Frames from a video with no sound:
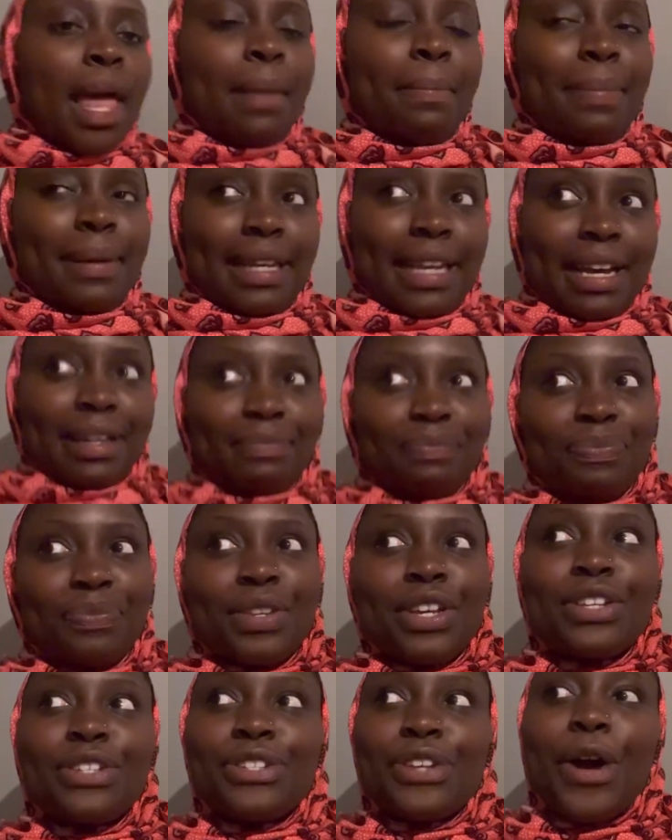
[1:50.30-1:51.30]
But yeah,
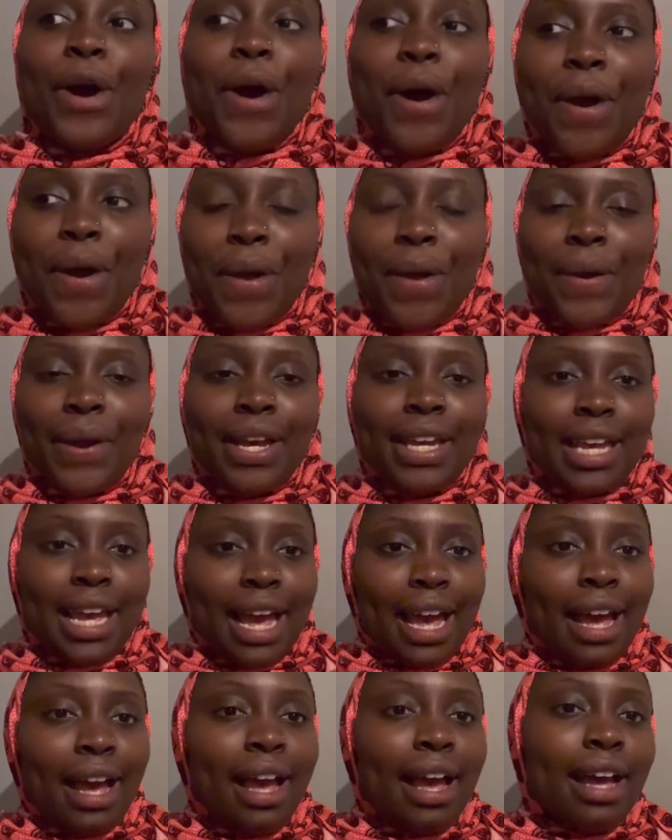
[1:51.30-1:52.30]
so
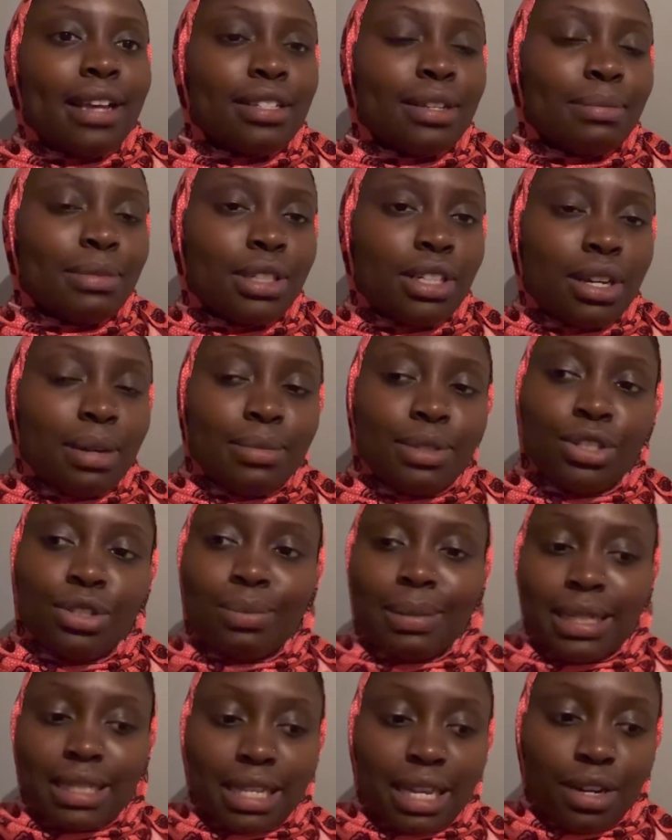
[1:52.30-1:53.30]
I'm gonna come and do
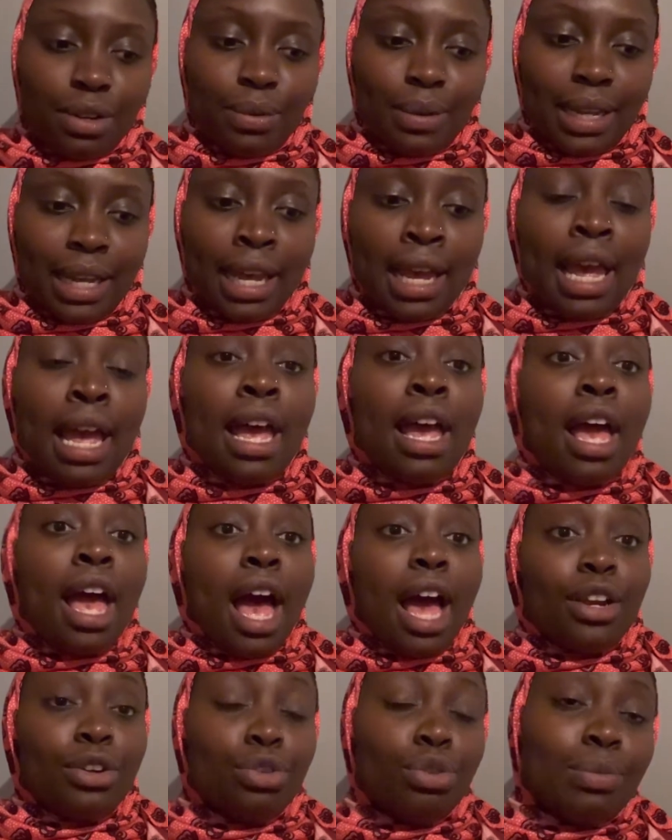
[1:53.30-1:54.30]
my tarawih,
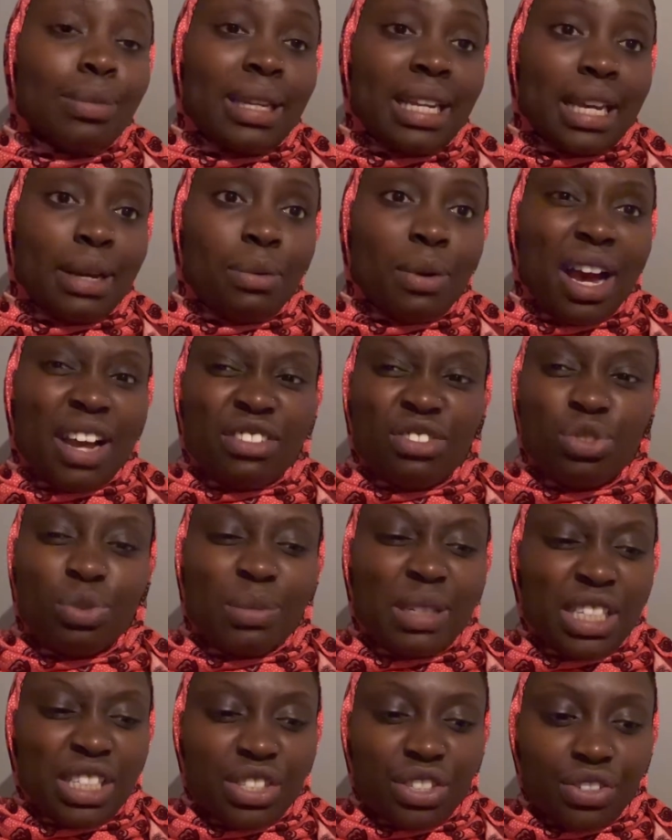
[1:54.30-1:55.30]
and normally what I
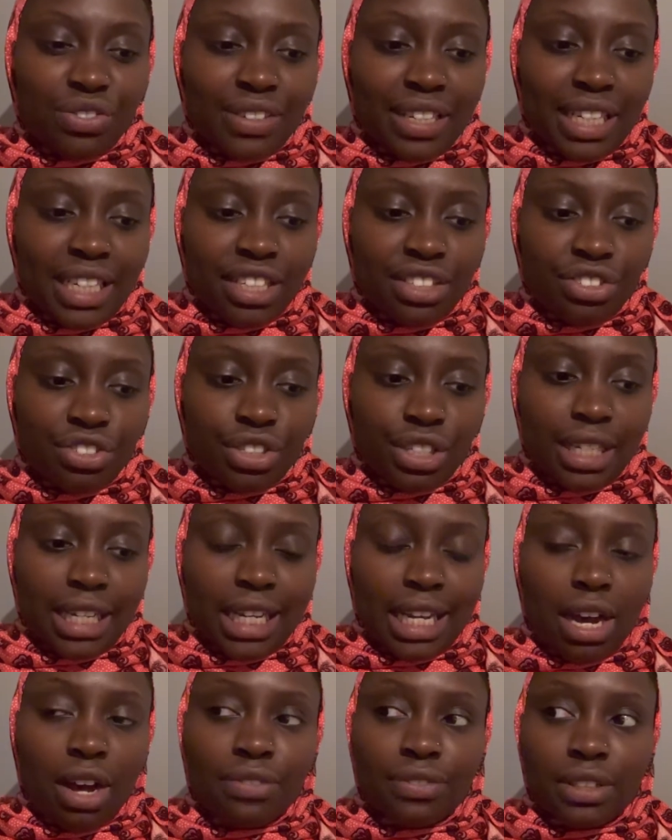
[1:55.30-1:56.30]
normally do really and
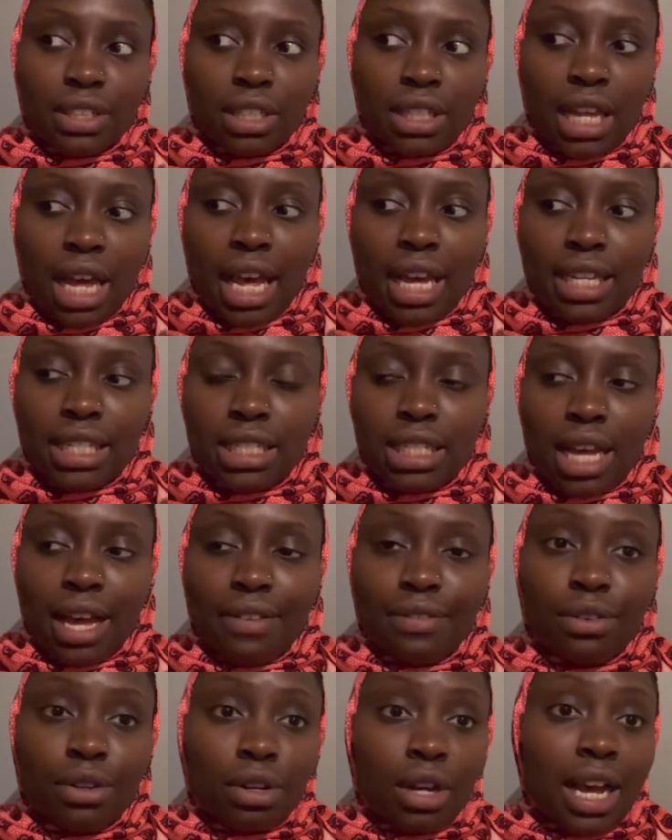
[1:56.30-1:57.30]
truly after that is I
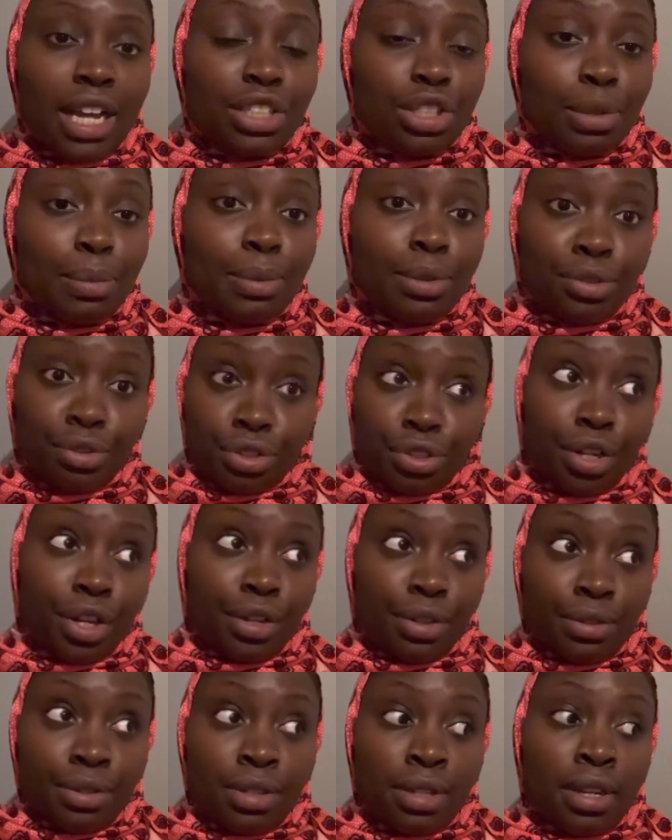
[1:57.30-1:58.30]
will catch up on
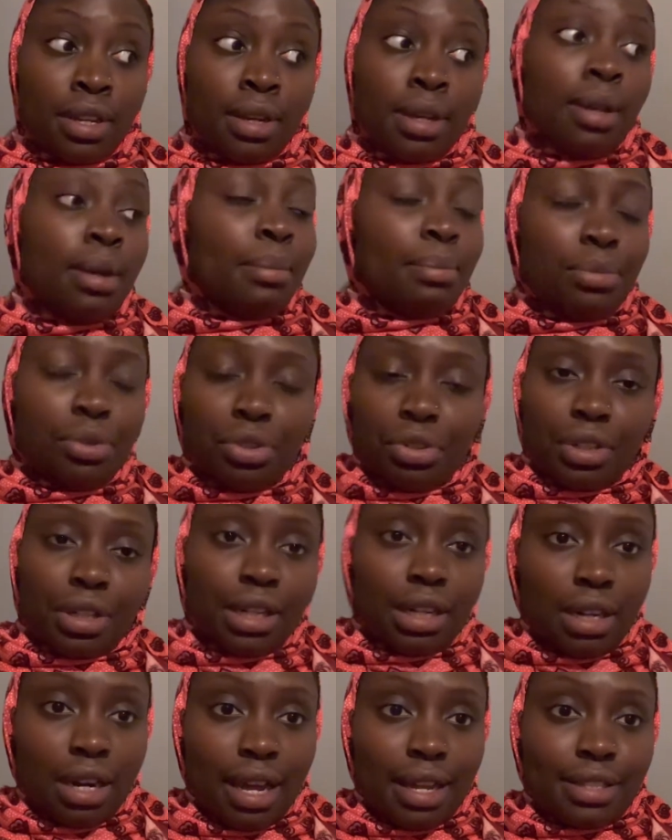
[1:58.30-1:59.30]
shows. I'm not
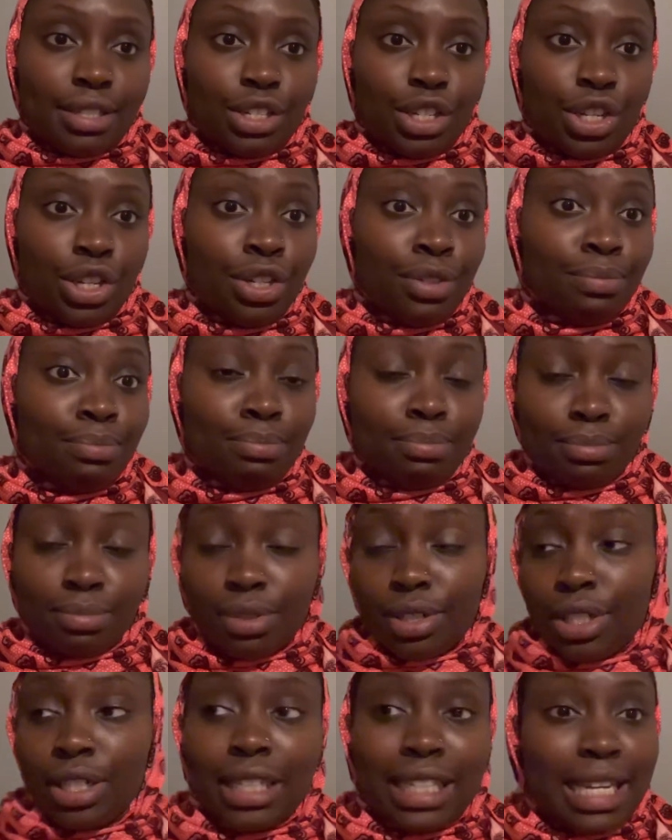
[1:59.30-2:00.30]
gonna lie to you, I'm
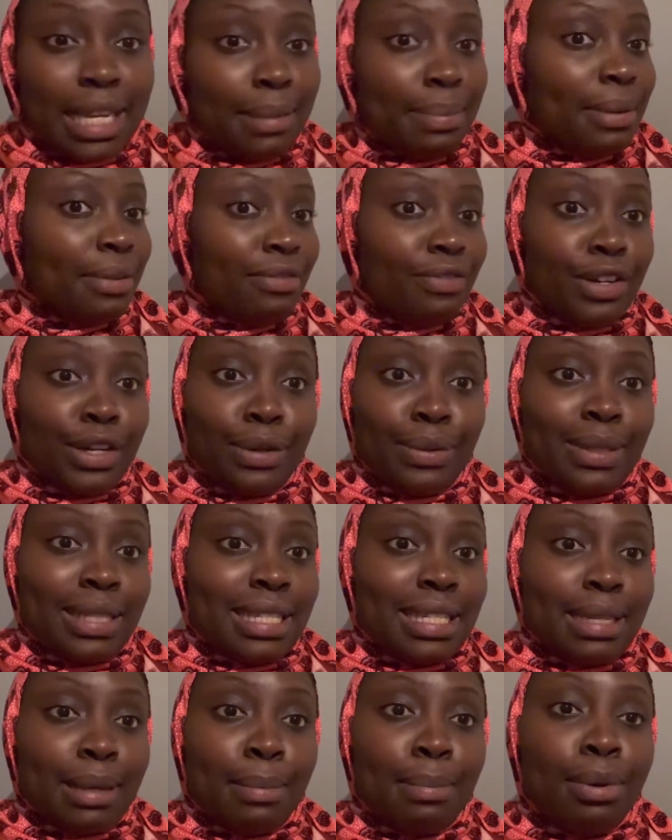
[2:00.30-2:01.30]
gonna keep it real and
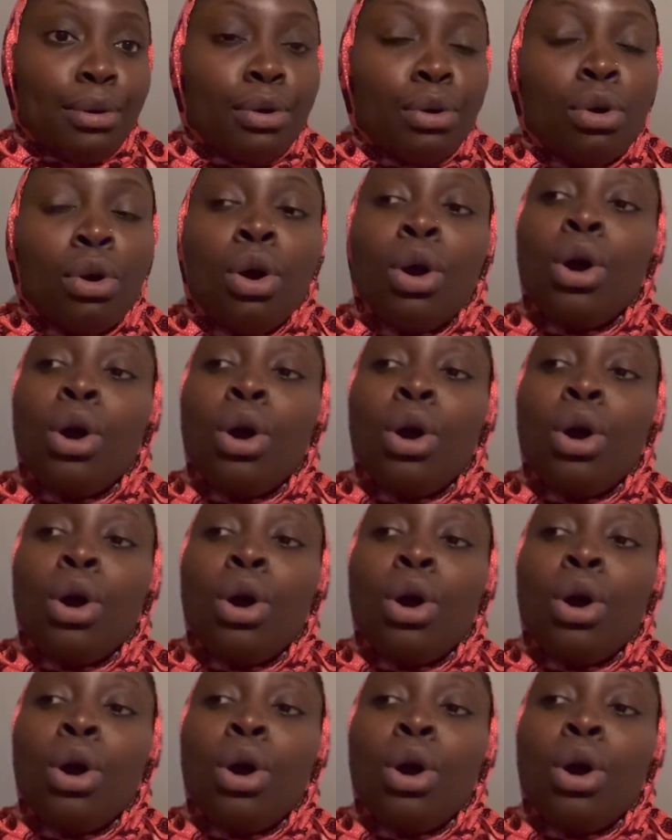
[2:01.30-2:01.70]
simple.